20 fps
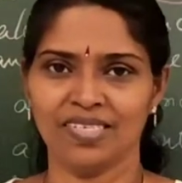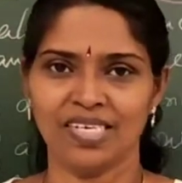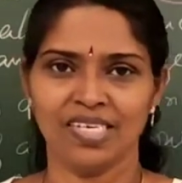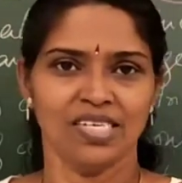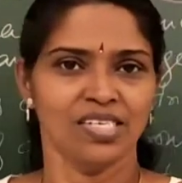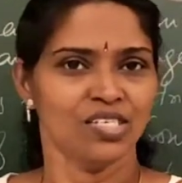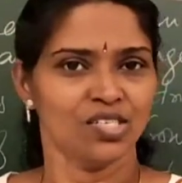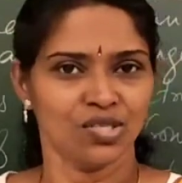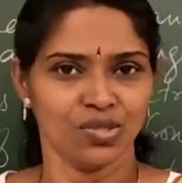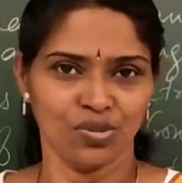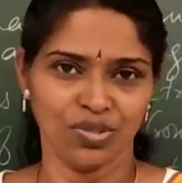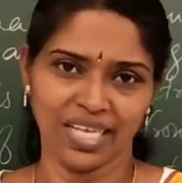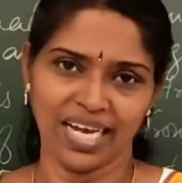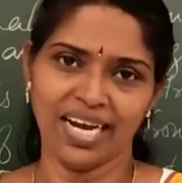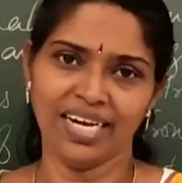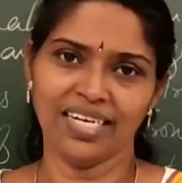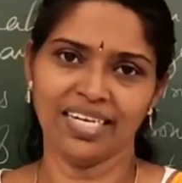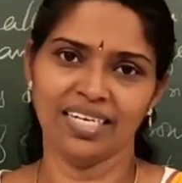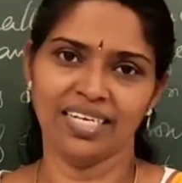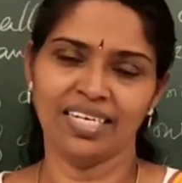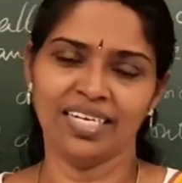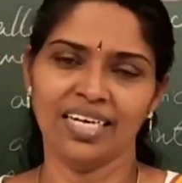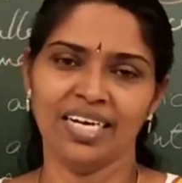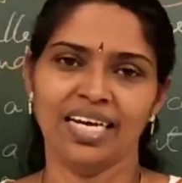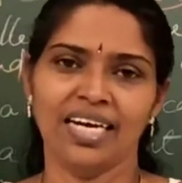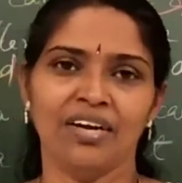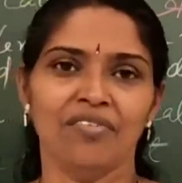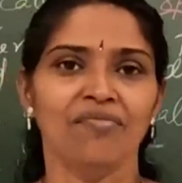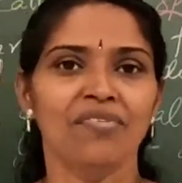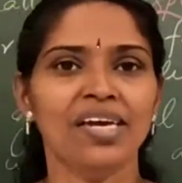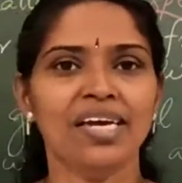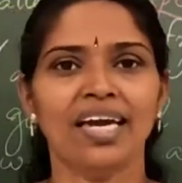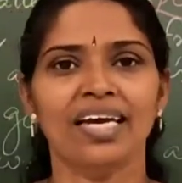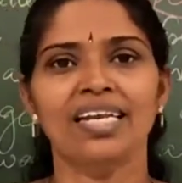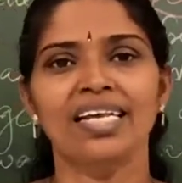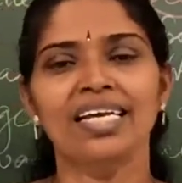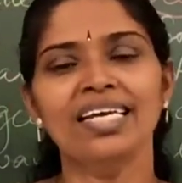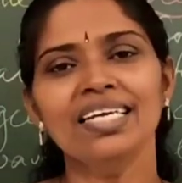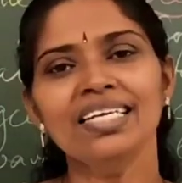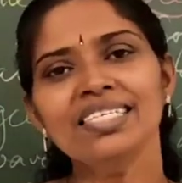so that we can
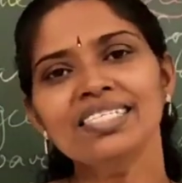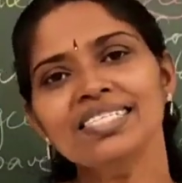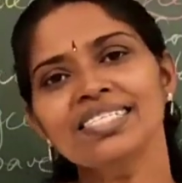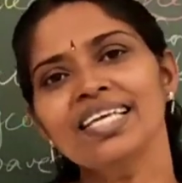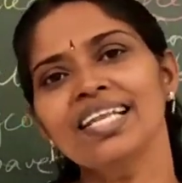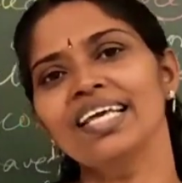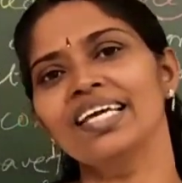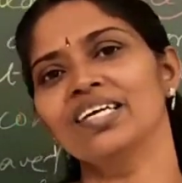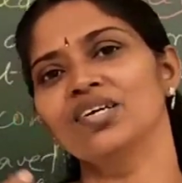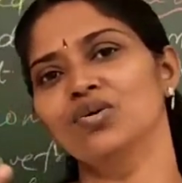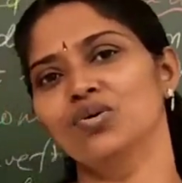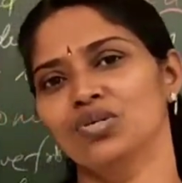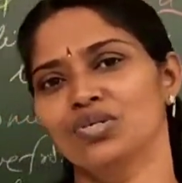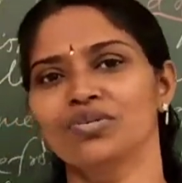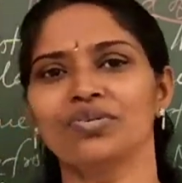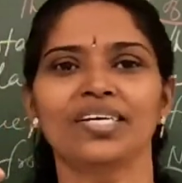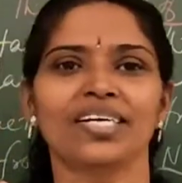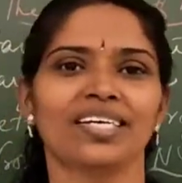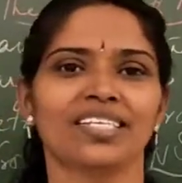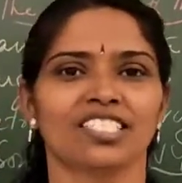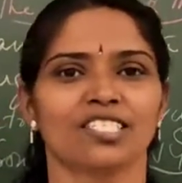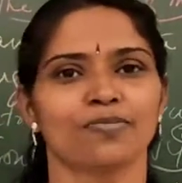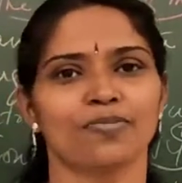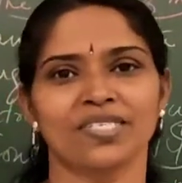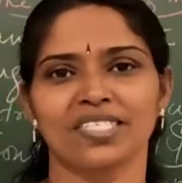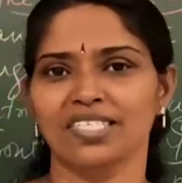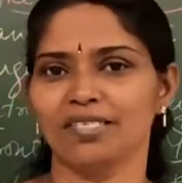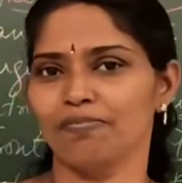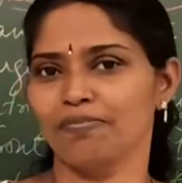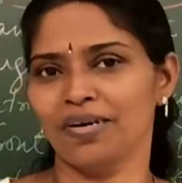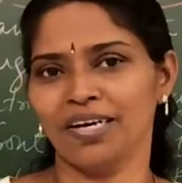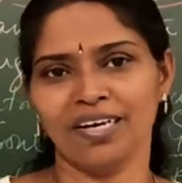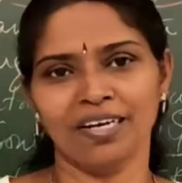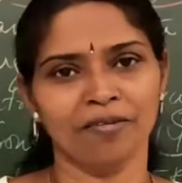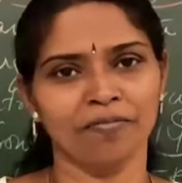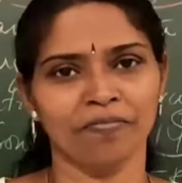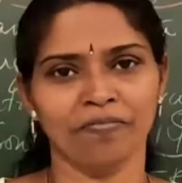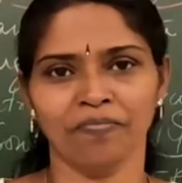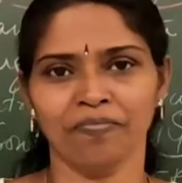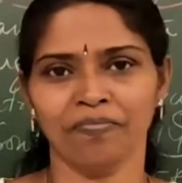easily go to Huygens principle.
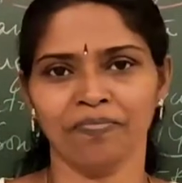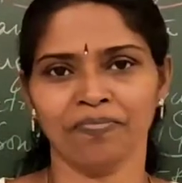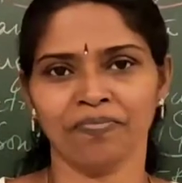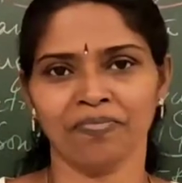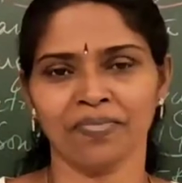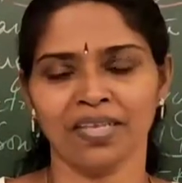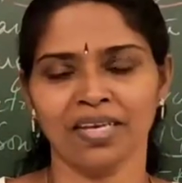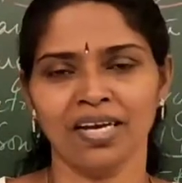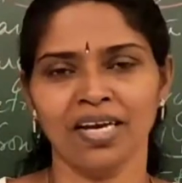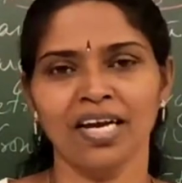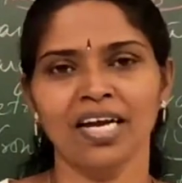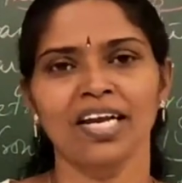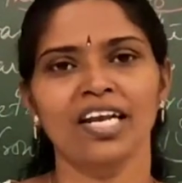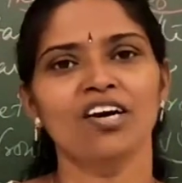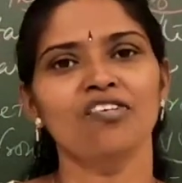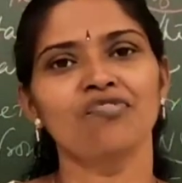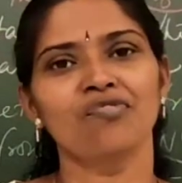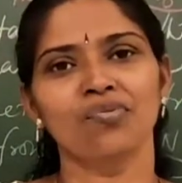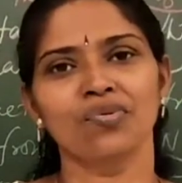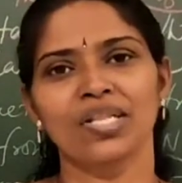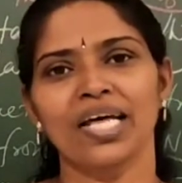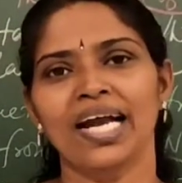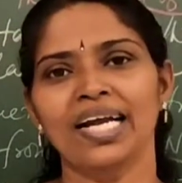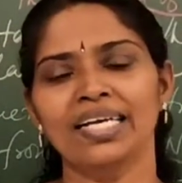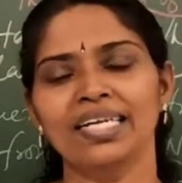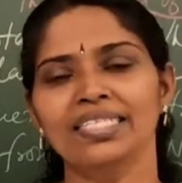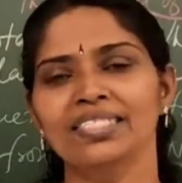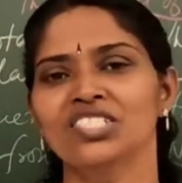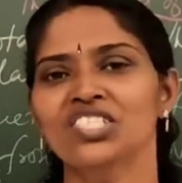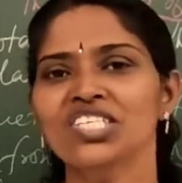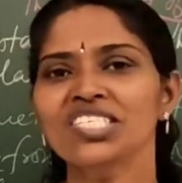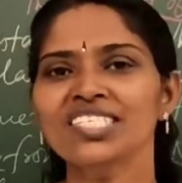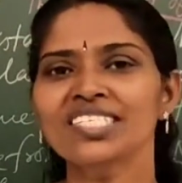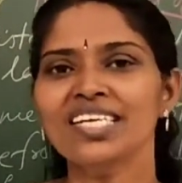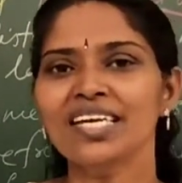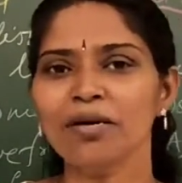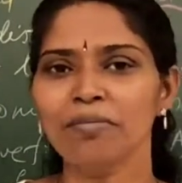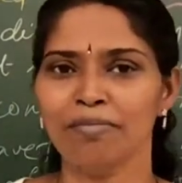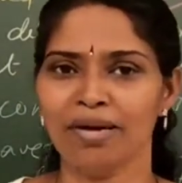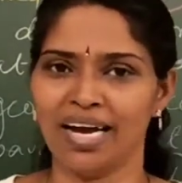Now for that, just
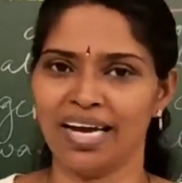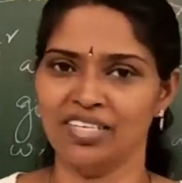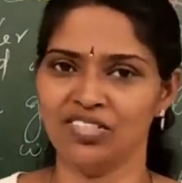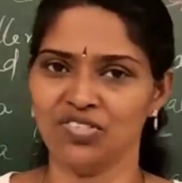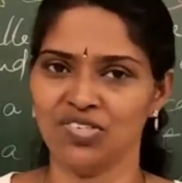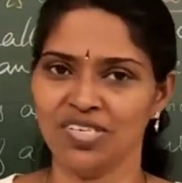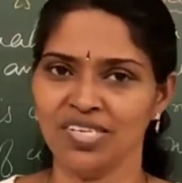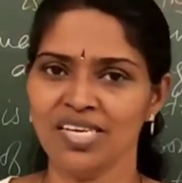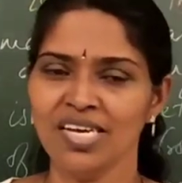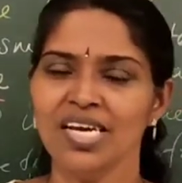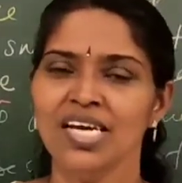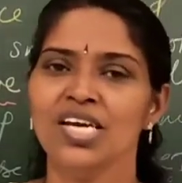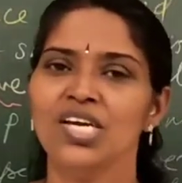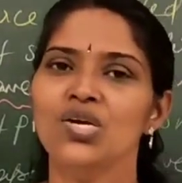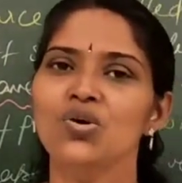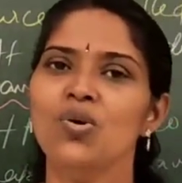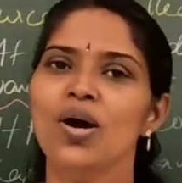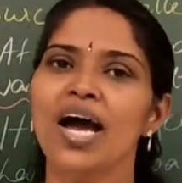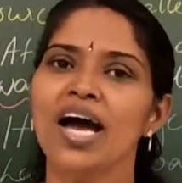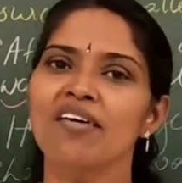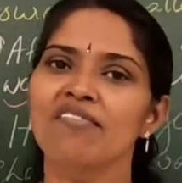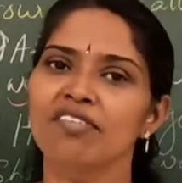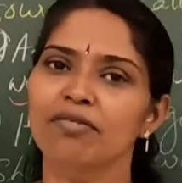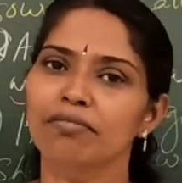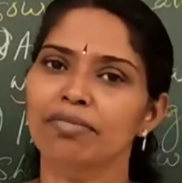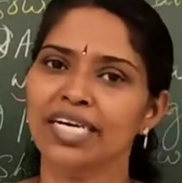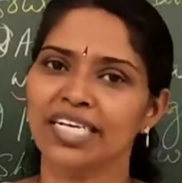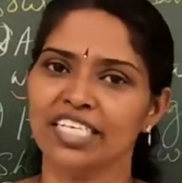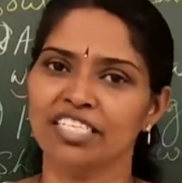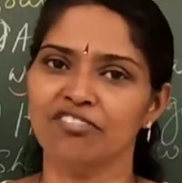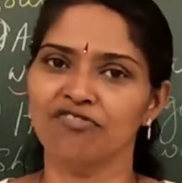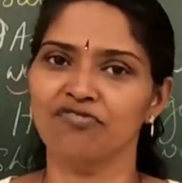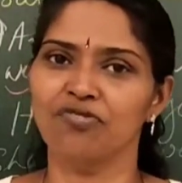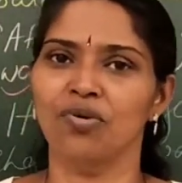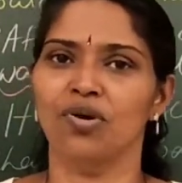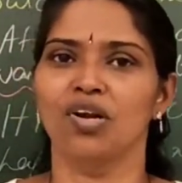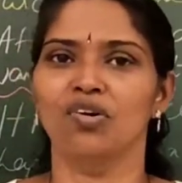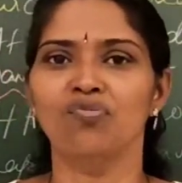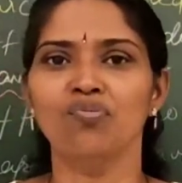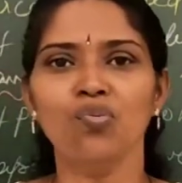imagine you have a bucket full
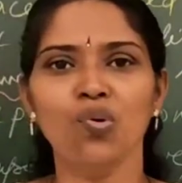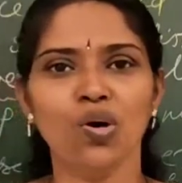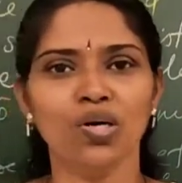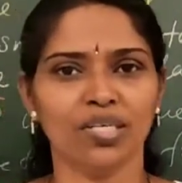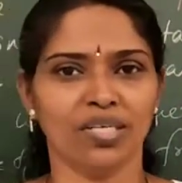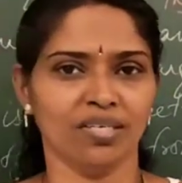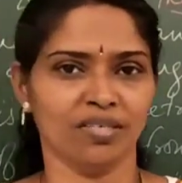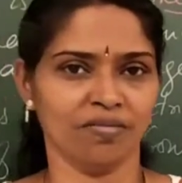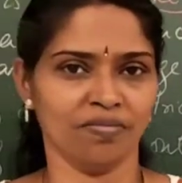of water.